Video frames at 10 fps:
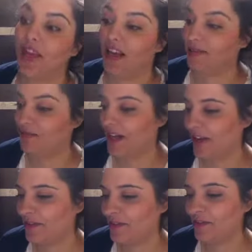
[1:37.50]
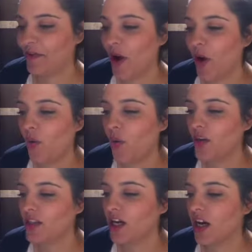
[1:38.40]
Yeah, I have.
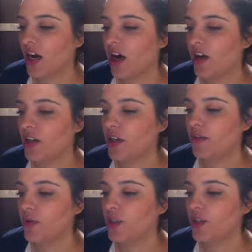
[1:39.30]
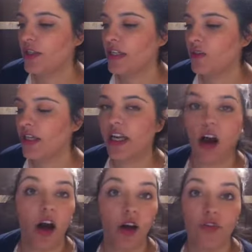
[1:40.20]
What are you looking forward to next week?
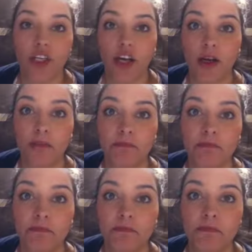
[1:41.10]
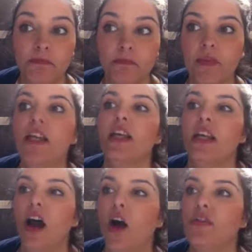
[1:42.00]
Half-term.
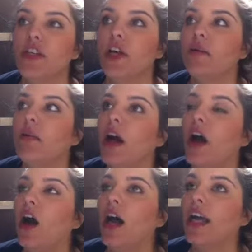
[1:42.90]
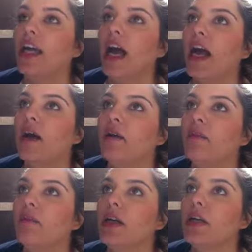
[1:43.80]
Half-term. I
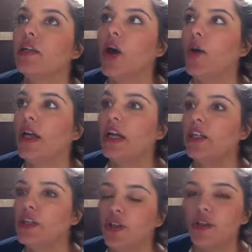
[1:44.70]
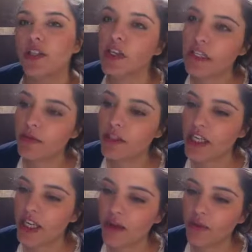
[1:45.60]
am going to the Science
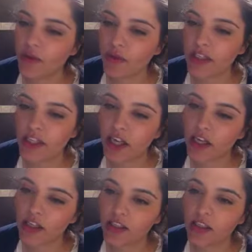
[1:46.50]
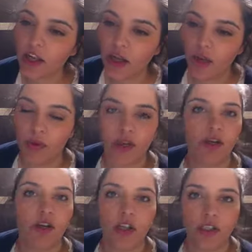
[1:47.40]
Museum with my son. We're
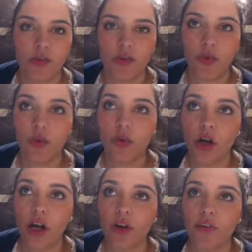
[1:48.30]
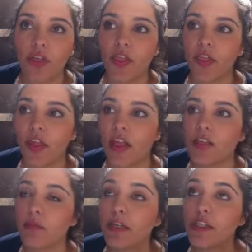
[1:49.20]
going to do loads of fun
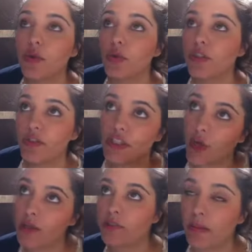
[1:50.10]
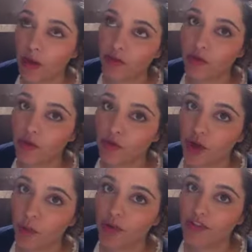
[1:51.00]
things. My daughter is going to my mother-in-law's for a
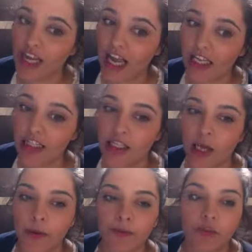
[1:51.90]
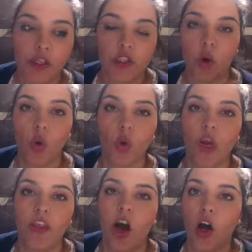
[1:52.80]
couple of days. So all
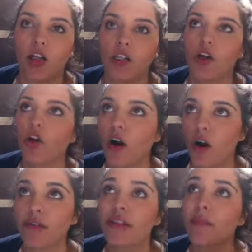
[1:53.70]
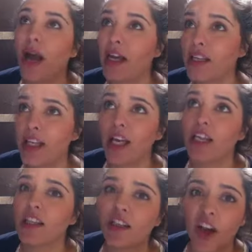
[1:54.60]
like the arts and crafts and the painting
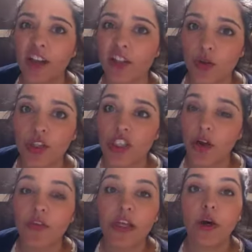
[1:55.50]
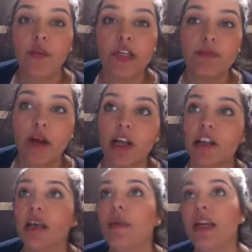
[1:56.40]
and the dinosaur stuff that he got for his
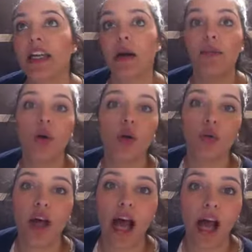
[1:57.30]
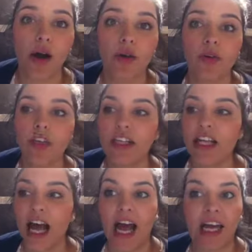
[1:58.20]
birthday, we can now pull all that out
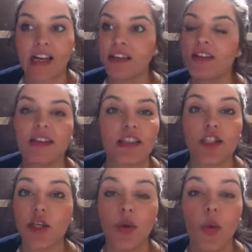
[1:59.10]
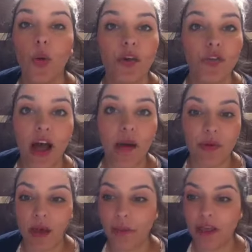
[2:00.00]
and do all of that
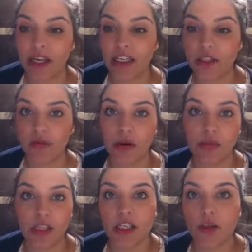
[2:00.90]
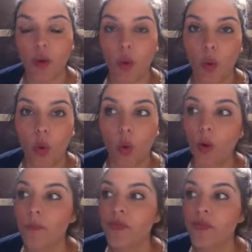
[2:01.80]
without being interrupted or